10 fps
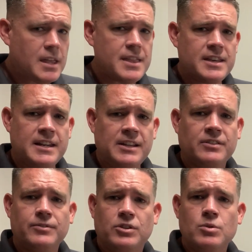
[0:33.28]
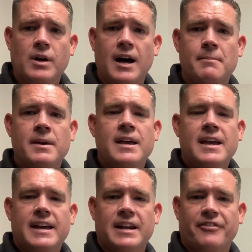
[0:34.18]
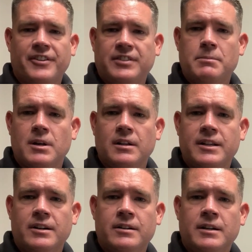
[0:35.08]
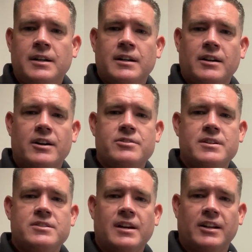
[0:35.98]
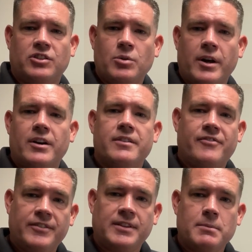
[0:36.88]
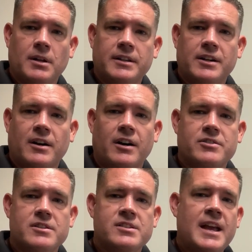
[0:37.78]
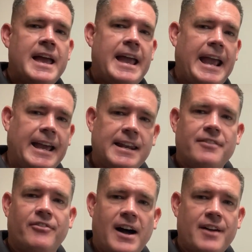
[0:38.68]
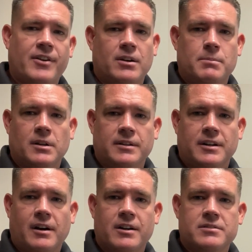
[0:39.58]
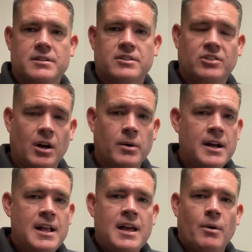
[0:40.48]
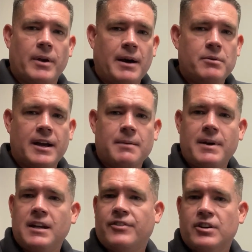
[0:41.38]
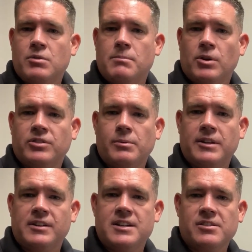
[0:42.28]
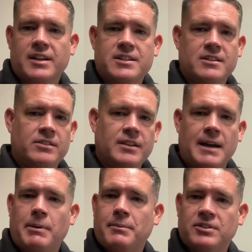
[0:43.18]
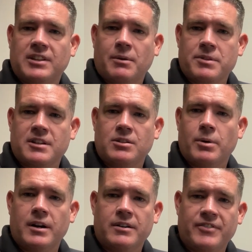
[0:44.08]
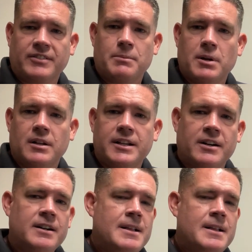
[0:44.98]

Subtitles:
The adhesives do come in a 50 milliliter cartridge, a 250 milliliter cartridge, and a 500 milliliter cartridge. So what I would recommend if you're doing mostly residential kitchens, I'd probably stick with the 250 milliliter.